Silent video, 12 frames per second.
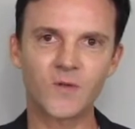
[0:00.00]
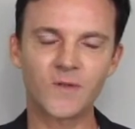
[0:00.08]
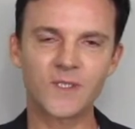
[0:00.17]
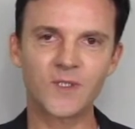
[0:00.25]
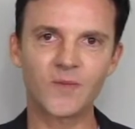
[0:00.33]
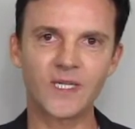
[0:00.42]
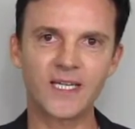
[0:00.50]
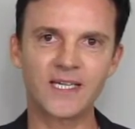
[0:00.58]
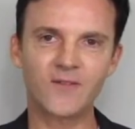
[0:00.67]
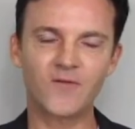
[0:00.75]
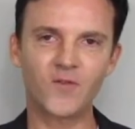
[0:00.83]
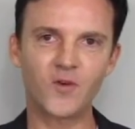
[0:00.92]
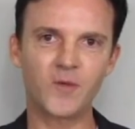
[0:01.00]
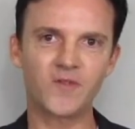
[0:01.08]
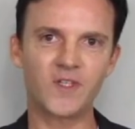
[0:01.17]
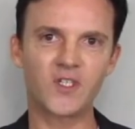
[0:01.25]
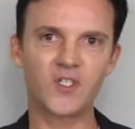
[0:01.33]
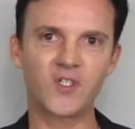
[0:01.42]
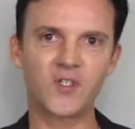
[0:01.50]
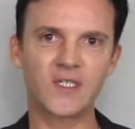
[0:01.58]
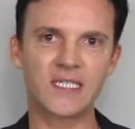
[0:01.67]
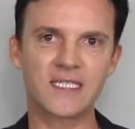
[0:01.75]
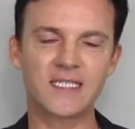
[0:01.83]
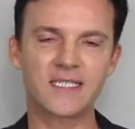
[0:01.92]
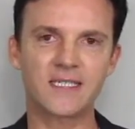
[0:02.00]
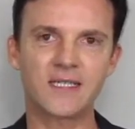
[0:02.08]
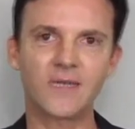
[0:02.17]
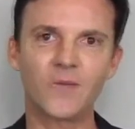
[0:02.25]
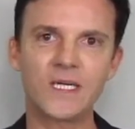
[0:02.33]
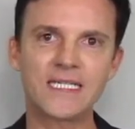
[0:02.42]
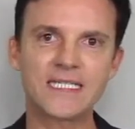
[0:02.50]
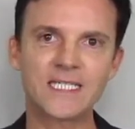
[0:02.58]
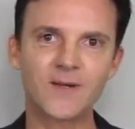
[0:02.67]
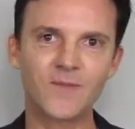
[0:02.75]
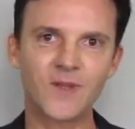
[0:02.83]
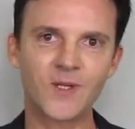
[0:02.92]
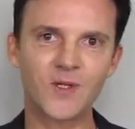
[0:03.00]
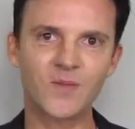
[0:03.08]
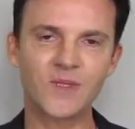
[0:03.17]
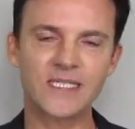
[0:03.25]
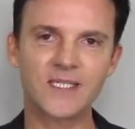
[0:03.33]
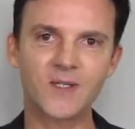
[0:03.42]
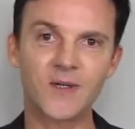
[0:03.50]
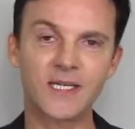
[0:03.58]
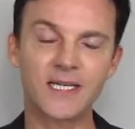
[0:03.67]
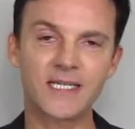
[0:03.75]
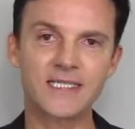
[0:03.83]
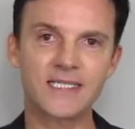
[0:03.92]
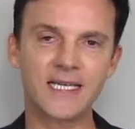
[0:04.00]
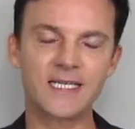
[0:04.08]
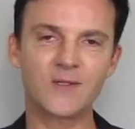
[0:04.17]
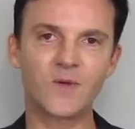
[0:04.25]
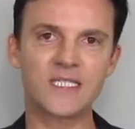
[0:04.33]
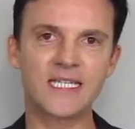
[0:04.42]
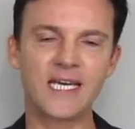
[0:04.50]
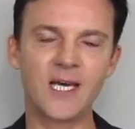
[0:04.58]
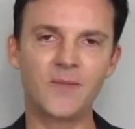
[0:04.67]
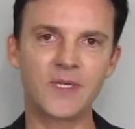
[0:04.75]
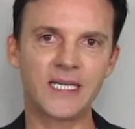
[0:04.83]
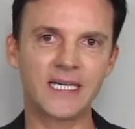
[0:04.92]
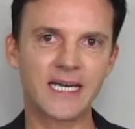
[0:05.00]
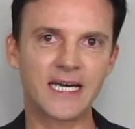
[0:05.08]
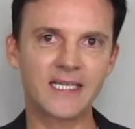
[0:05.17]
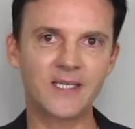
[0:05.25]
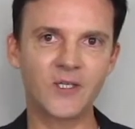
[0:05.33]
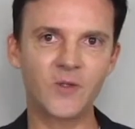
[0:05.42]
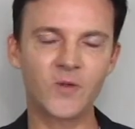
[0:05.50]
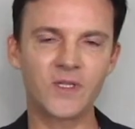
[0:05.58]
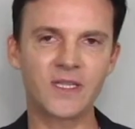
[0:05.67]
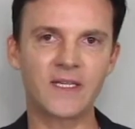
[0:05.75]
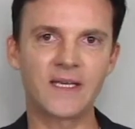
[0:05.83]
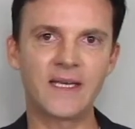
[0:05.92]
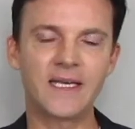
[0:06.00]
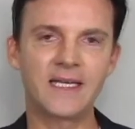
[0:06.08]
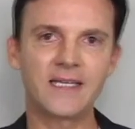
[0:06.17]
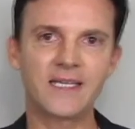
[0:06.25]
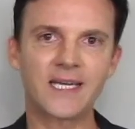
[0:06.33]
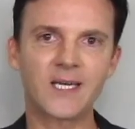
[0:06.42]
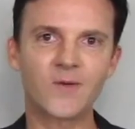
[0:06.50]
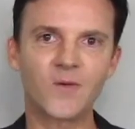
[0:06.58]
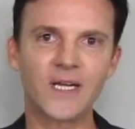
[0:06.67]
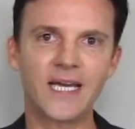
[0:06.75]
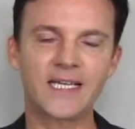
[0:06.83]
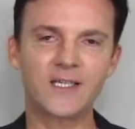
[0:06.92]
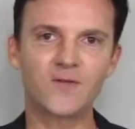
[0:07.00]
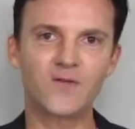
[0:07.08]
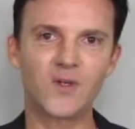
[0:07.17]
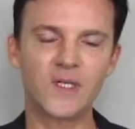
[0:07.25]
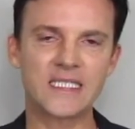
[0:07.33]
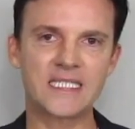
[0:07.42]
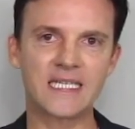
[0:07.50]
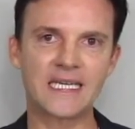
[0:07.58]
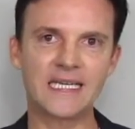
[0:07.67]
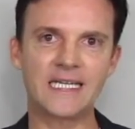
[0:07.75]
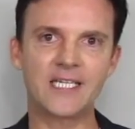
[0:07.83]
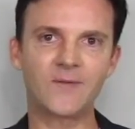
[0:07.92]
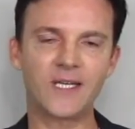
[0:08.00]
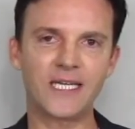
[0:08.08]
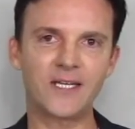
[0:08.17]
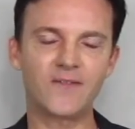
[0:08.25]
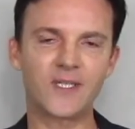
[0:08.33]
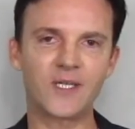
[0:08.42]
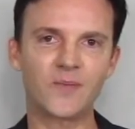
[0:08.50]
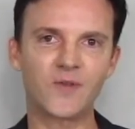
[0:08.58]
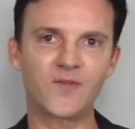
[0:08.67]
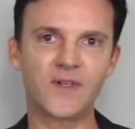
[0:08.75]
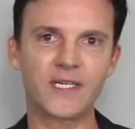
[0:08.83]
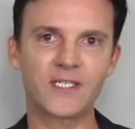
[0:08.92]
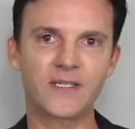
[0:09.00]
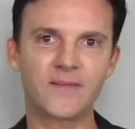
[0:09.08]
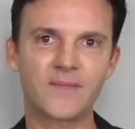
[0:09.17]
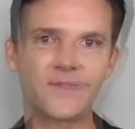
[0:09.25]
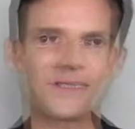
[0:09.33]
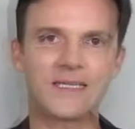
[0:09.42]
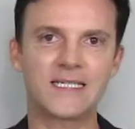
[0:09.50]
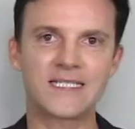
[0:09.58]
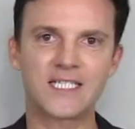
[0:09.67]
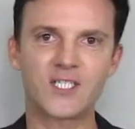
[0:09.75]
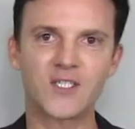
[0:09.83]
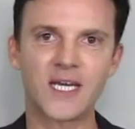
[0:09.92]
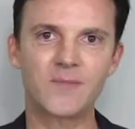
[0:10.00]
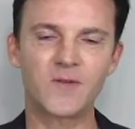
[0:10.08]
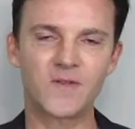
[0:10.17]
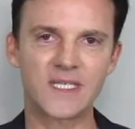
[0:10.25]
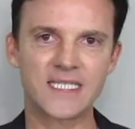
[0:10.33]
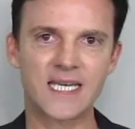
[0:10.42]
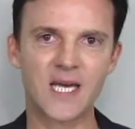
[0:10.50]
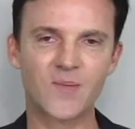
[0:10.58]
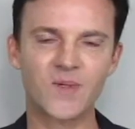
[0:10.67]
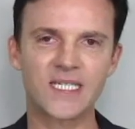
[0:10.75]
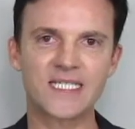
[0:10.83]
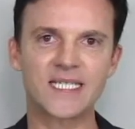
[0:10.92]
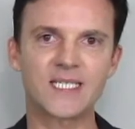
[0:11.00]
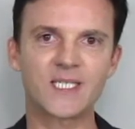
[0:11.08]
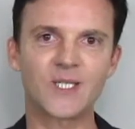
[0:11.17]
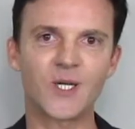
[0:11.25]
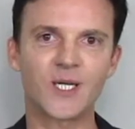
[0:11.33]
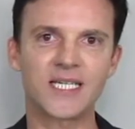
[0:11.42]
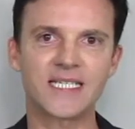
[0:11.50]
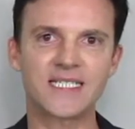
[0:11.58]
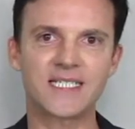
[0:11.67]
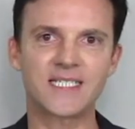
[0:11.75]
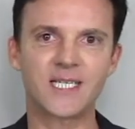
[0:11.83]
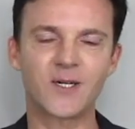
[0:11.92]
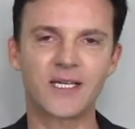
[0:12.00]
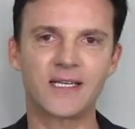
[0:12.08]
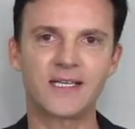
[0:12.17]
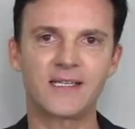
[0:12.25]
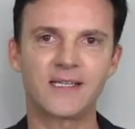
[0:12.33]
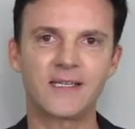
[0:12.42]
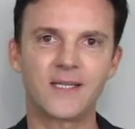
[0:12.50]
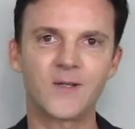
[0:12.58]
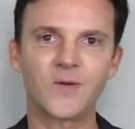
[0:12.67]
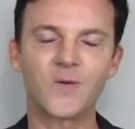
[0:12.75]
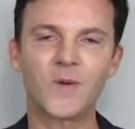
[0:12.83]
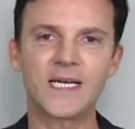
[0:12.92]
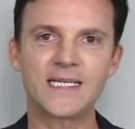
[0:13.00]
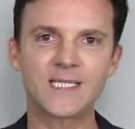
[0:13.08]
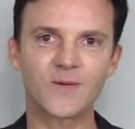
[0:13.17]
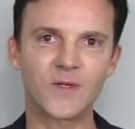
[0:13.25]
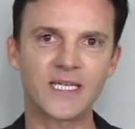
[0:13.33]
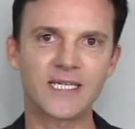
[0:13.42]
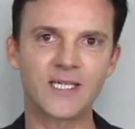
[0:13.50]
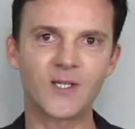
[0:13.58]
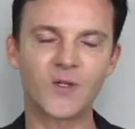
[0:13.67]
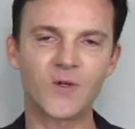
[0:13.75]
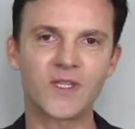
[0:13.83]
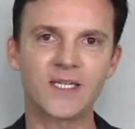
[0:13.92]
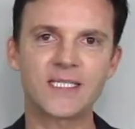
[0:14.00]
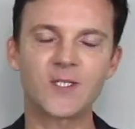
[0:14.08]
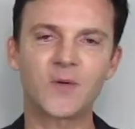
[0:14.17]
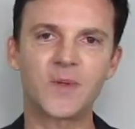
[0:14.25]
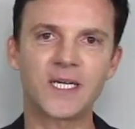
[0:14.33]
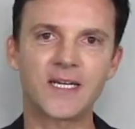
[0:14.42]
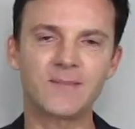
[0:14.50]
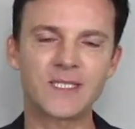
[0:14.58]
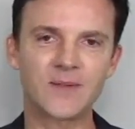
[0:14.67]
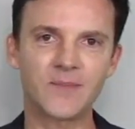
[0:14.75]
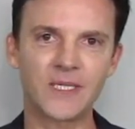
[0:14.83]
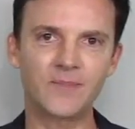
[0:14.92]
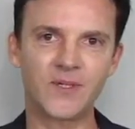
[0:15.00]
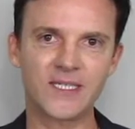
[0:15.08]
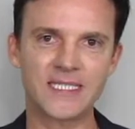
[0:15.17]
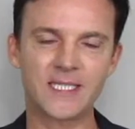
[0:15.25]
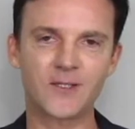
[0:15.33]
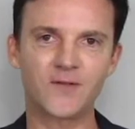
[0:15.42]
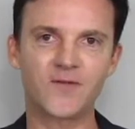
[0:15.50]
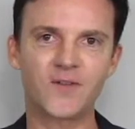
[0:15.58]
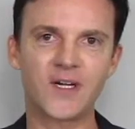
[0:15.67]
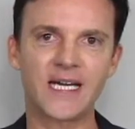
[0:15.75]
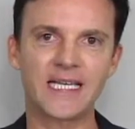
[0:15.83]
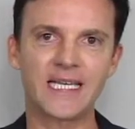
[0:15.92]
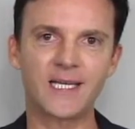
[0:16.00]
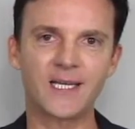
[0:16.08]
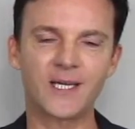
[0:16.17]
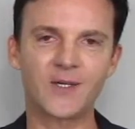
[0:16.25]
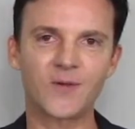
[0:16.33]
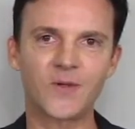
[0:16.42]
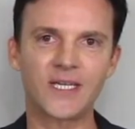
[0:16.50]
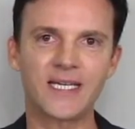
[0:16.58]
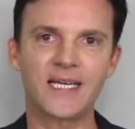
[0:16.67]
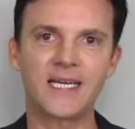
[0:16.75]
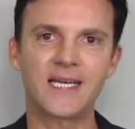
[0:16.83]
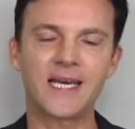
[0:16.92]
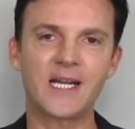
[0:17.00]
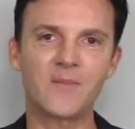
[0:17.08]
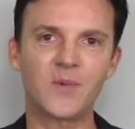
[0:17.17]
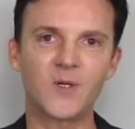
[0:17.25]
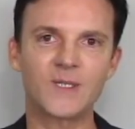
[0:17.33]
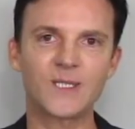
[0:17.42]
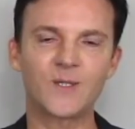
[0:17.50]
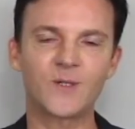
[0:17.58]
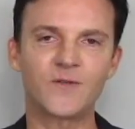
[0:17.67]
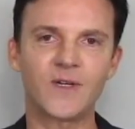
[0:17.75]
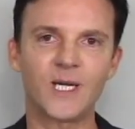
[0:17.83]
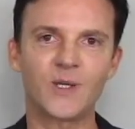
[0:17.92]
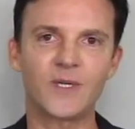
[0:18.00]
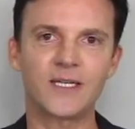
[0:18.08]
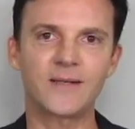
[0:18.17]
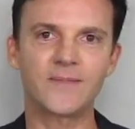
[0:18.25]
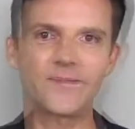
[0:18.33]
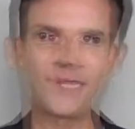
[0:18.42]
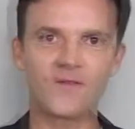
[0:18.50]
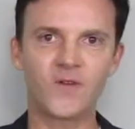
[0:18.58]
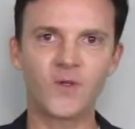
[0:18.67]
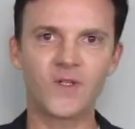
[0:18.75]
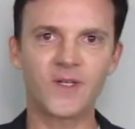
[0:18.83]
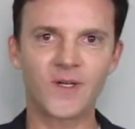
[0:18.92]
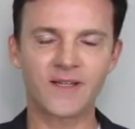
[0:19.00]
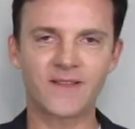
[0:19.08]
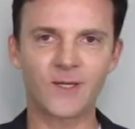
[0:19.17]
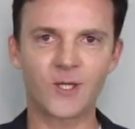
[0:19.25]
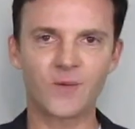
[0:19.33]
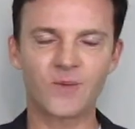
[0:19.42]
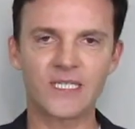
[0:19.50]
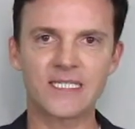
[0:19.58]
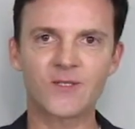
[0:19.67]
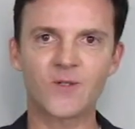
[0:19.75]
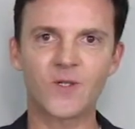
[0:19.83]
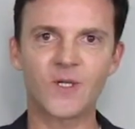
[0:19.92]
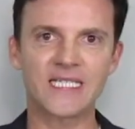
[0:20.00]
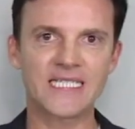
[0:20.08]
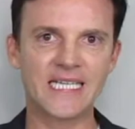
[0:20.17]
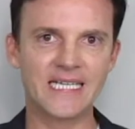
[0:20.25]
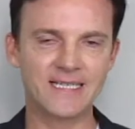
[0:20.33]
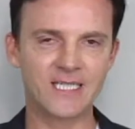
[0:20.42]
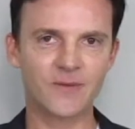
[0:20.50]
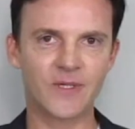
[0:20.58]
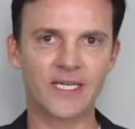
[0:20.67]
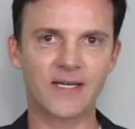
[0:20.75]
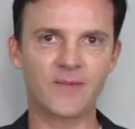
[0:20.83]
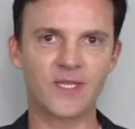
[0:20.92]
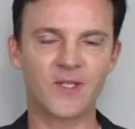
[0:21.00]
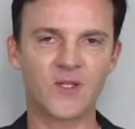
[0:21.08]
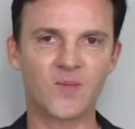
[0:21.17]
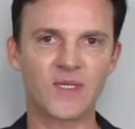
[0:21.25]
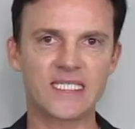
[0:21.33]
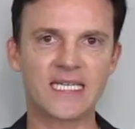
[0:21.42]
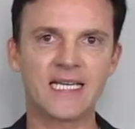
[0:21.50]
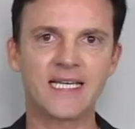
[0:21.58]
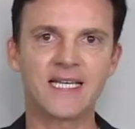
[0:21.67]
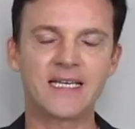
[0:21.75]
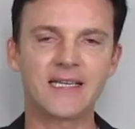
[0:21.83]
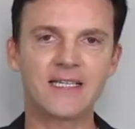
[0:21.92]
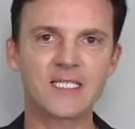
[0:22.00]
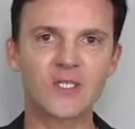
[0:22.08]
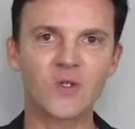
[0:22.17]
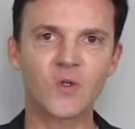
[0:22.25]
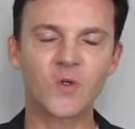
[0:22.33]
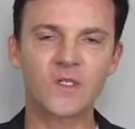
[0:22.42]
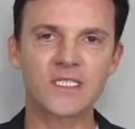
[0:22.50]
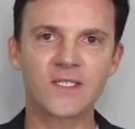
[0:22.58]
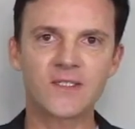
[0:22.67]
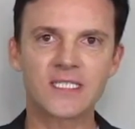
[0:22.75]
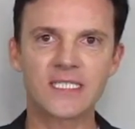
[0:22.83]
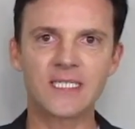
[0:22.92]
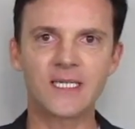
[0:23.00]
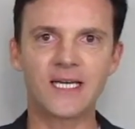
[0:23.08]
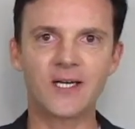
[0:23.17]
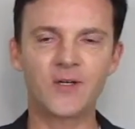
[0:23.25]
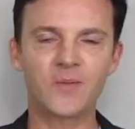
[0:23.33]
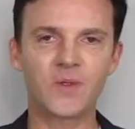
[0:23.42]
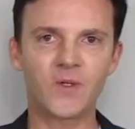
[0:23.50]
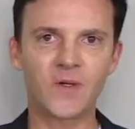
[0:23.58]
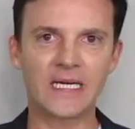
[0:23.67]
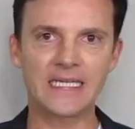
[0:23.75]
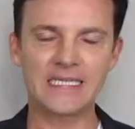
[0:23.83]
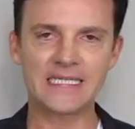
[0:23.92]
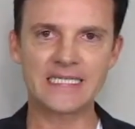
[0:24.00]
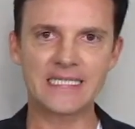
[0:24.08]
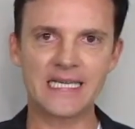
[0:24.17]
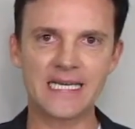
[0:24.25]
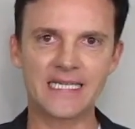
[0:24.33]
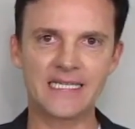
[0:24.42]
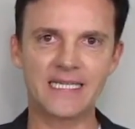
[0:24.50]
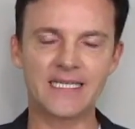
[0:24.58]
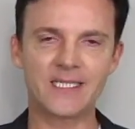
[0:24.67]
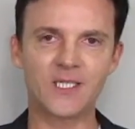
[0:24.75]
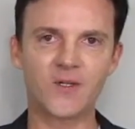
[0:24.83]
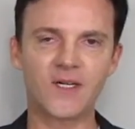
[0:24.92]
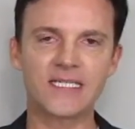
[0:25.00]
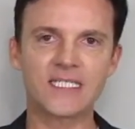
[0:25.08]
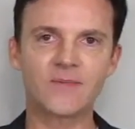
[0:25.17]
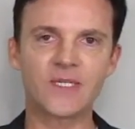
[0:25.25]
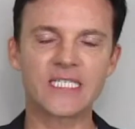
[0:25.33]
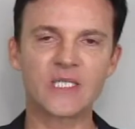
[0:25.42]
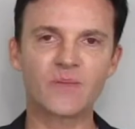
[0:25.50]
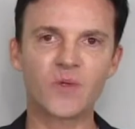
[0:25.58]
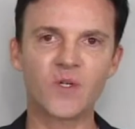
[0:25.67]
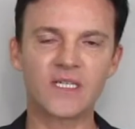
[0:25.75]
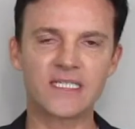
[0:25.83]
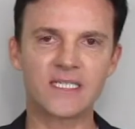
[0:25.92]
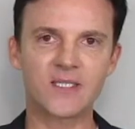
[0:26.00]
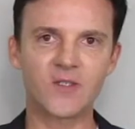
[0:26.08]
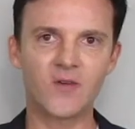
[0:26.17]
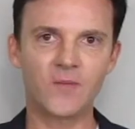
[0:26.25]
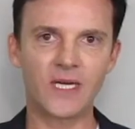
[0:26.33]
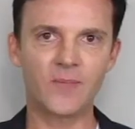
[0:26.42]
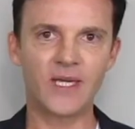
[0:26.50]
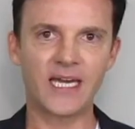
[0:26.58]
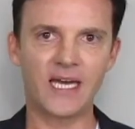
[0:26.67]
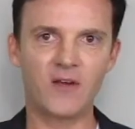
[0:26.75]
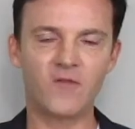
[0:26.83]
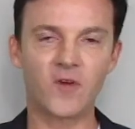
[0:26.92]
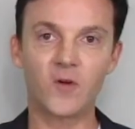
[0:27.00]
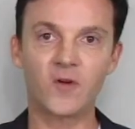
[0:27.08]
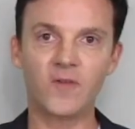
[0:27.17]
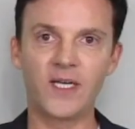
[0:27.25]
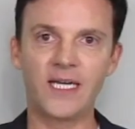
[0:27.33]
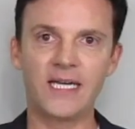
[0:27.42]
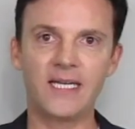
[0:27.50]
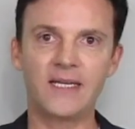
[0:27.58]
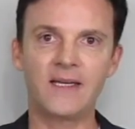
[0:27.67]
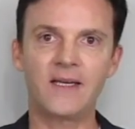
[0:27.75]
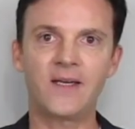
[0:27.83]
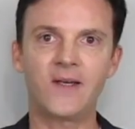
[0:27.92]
can also be like a form of insurance. When some therapists don't understand what's happening and can't deal with it, they can react adversely and end up leaving the profession. It's a shame if this happens and it's not necessary. There are ways that we can deal with it so it becomes a big positive for our healing career and our personal development. If you're not a therapist or don't intend to become a therapist, this course could still help you understand and integrate some experiences you may be having or have had